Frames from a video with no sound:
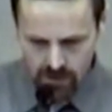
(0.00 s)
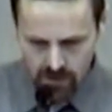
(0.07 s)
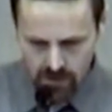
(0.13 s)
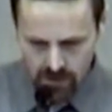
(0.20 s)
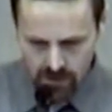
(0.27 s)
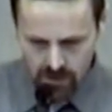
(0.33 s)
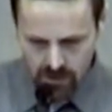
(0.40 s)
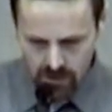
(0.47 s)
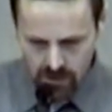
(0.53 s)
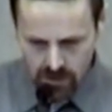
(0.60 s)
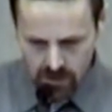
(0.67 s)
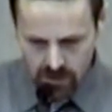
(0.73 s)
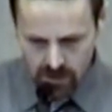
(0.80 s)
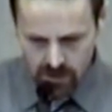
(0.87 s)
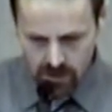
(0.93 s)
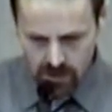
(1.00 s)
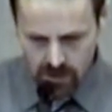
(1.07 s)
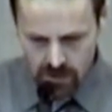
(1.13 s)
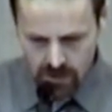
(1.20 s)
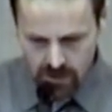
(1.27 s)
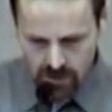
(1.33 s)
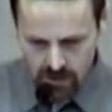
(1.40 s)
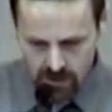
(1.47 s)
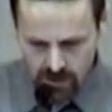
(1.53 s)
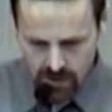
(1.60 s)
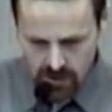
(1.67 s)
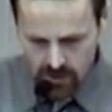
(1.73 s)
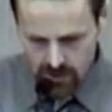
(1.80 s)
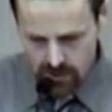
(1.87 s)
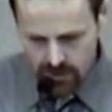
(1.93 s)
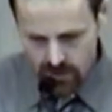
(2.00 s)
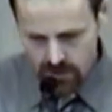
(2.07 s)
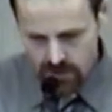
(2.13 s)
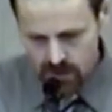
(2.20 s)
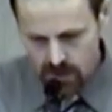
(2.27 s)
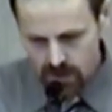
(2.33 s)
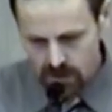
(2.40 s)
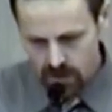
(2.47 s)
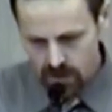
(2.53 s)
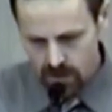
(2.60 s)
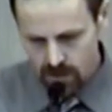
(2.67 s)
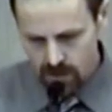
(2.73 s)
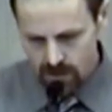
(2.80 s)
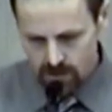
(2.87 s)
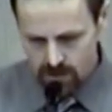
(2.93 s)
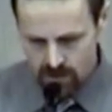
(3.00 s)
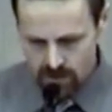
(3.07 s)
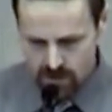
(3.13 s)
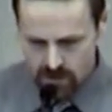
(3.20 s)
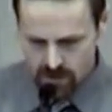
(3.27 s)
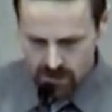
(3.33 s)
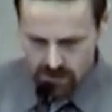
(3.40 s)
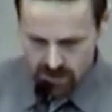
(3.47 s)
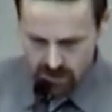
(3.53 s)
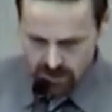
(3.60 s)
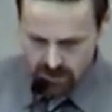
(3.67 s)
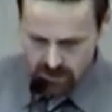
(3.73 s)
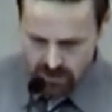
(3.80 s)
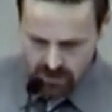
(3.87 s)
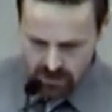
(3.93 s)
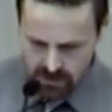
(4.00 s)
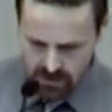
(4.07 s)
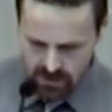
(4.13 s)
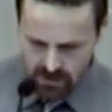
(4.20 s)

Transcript: (silence)